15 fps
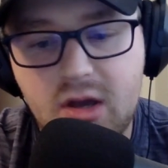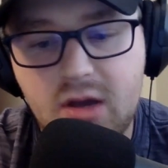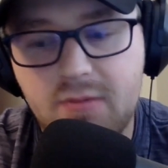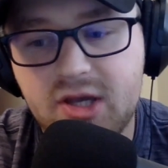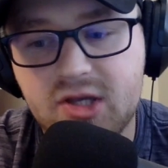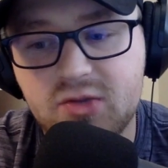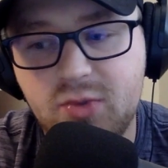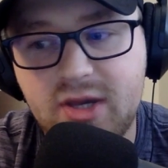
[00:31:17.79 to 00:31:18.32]

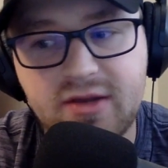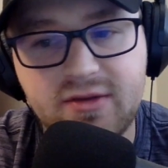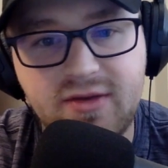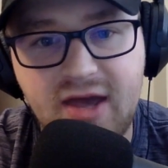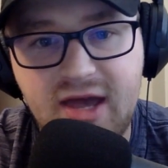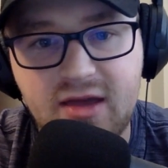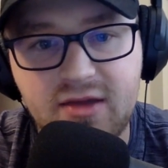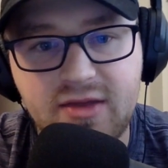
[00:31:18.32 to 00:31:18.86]
Because we could
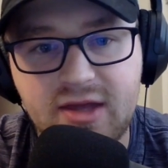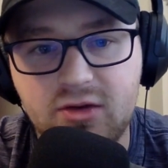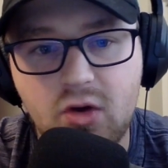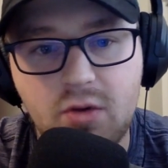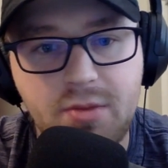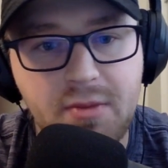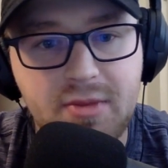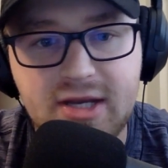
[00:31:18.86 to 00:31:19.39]
take that
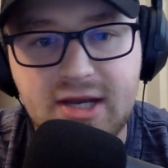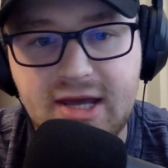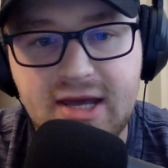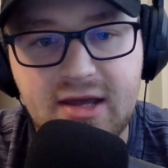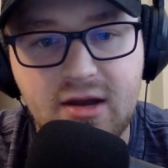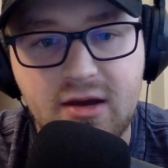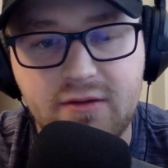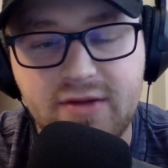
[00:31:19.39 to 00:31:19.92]
dopamine
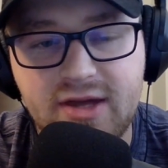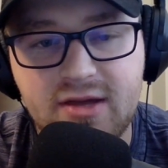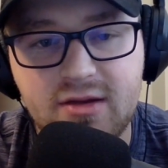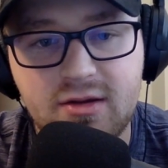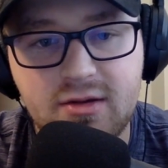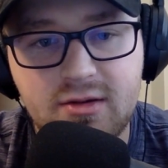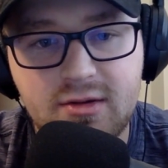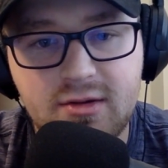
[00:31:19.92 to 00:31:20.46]
hit of a
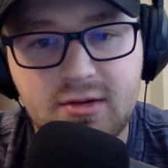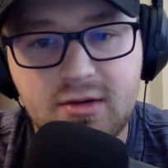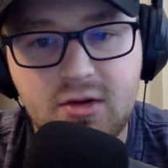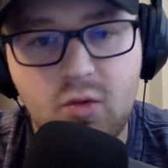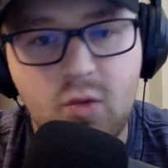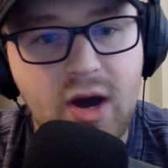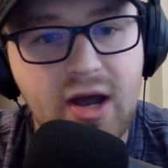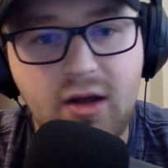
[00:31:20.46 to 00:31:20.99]

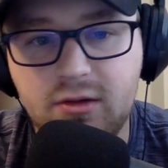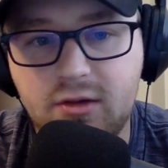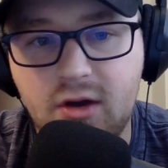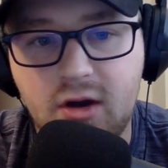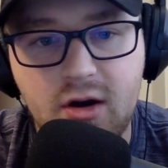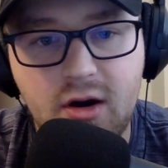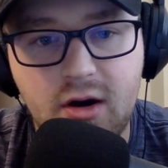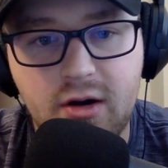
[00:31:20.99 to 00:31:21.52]
wild
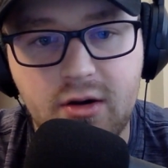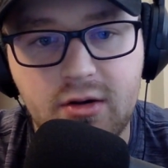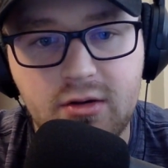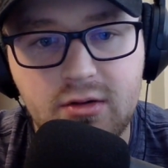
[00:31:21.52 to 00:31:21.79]
card